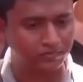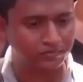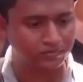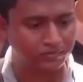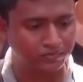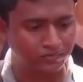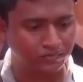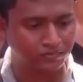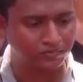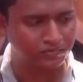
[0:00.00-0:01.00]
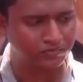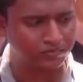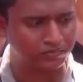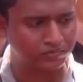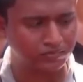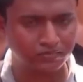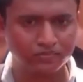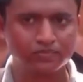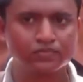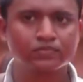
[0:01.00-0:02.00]

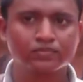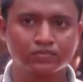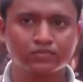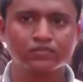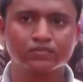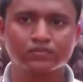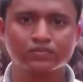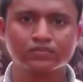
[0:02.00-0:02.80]
[no speech]